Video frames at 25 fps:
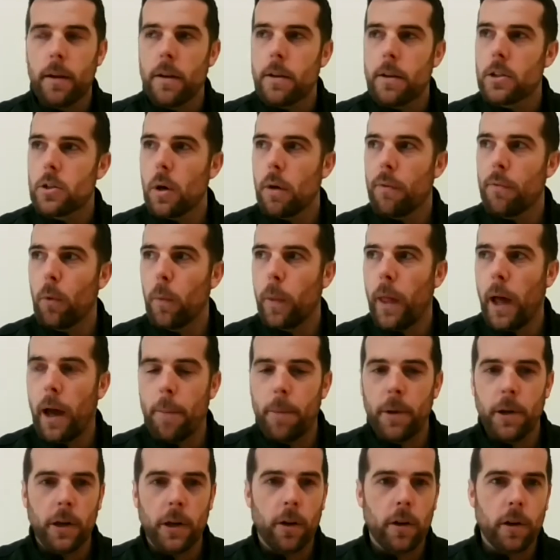So I thought
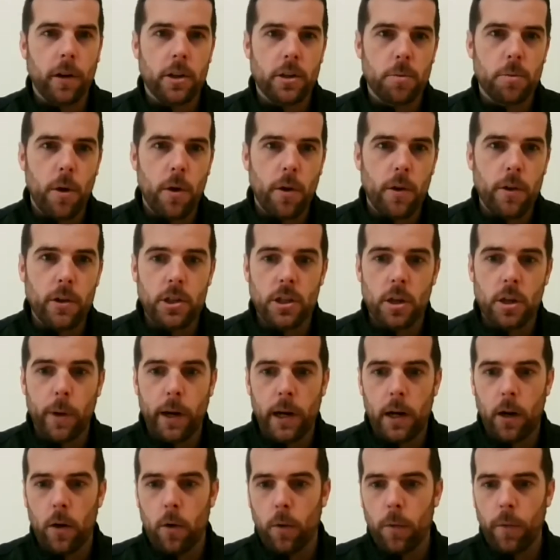that'd be a good experience. So I
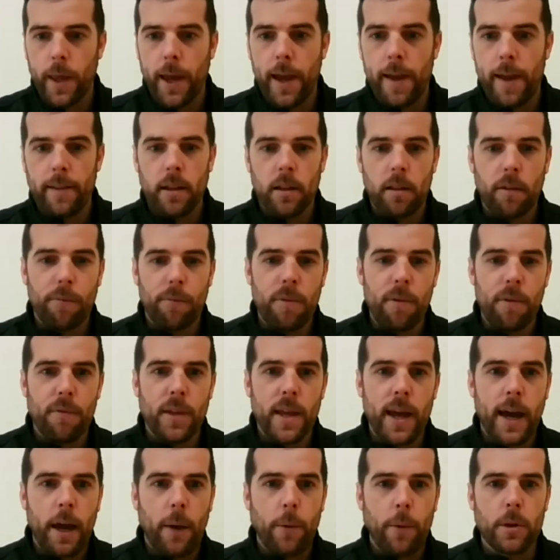went along there, did the
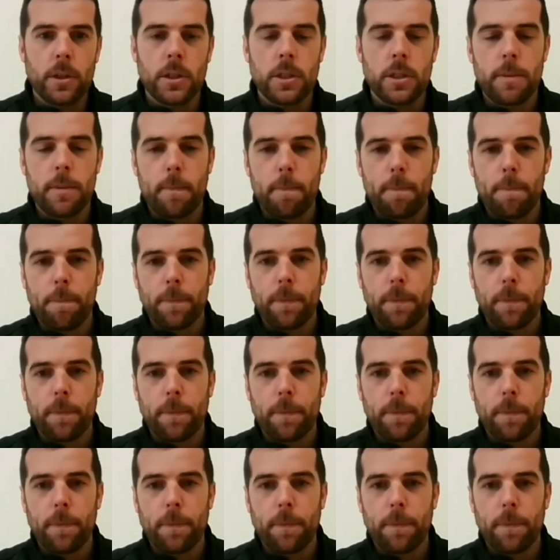50 hours,